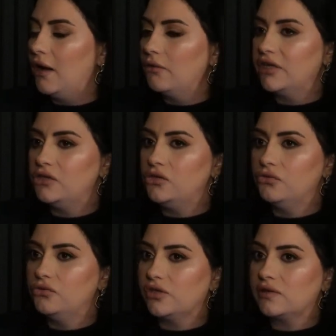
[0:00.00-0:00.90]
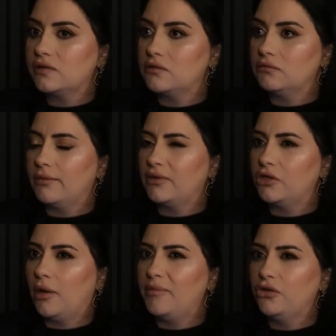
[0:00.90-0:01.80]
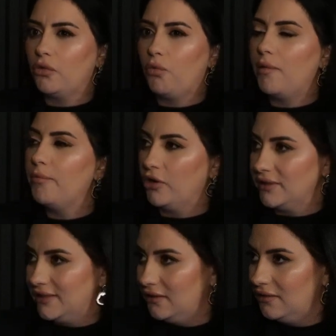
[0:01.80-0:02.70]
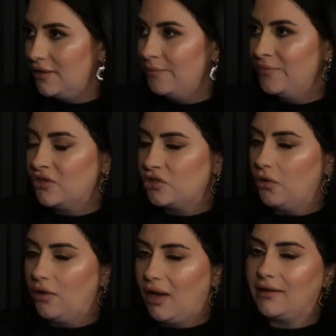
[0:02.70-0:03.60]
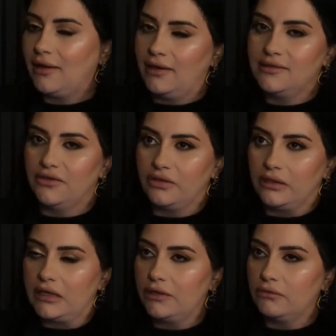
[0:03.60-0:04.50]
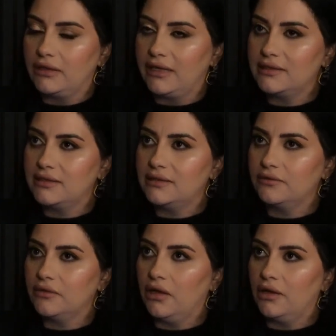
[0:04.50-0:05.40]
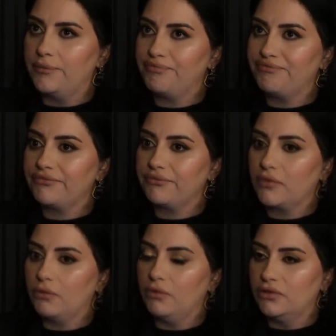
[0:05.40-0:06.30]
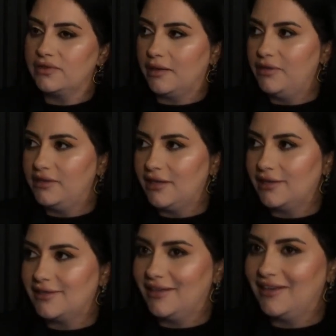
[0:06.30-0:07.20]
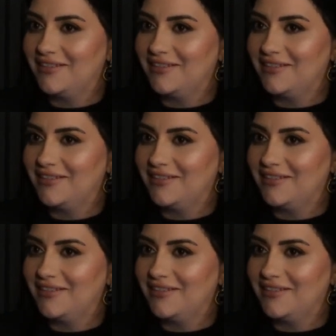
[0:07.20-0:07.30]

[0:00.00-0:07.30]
can you just, I mean, you're one person. So I definitely can relate to, when you say PTSD.